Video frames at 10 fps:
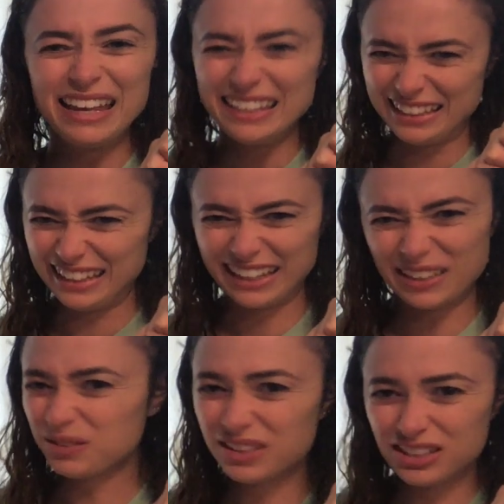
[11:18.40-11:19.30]
Yeah, I
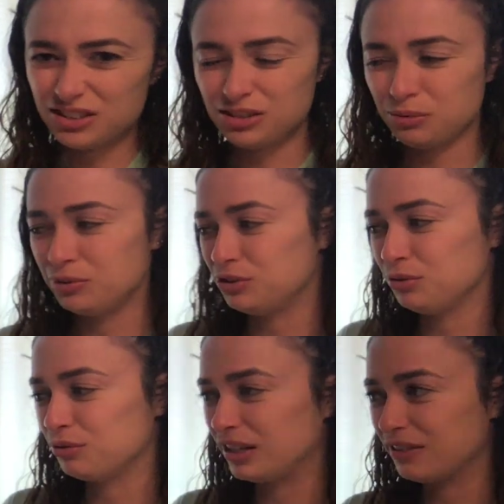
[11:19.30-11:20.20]
don't think he's doing too
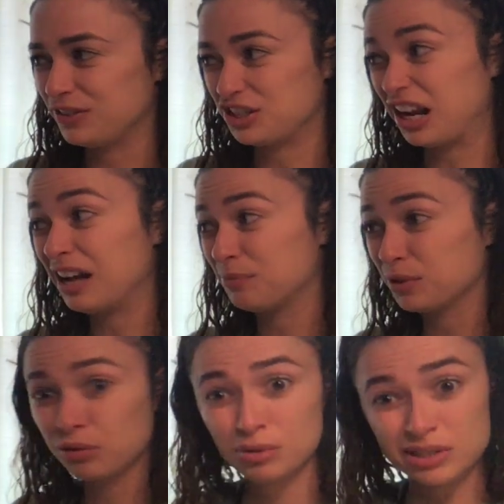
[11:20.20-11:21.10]
great of a job. The
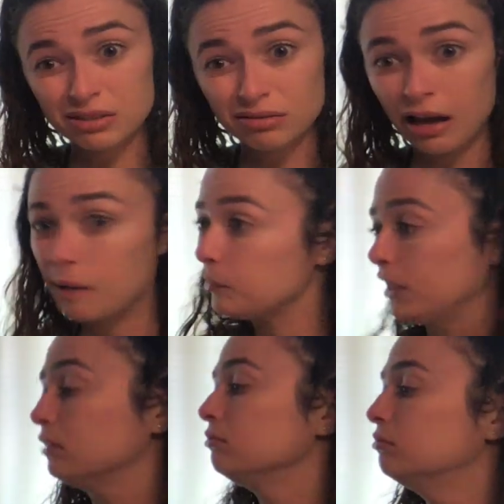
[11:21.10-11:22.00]
crow's still coming.